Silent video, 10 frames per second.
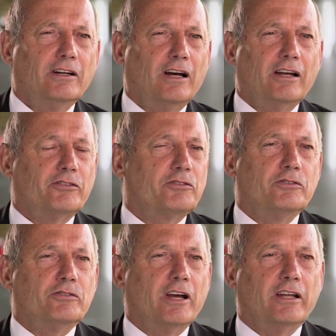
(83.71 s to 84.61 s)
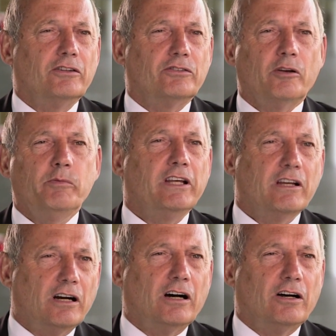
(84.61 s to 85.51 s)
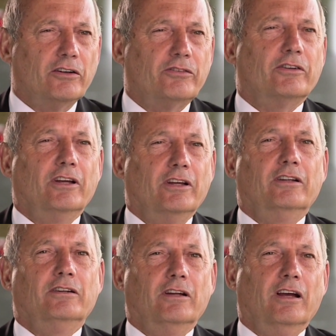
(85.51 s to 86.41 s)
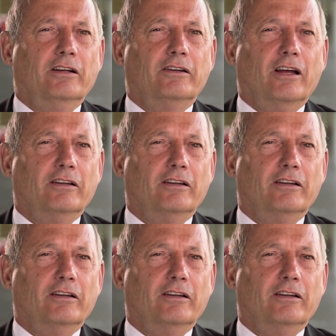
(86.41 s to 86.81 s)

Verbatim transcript: us to take so many cars and, and,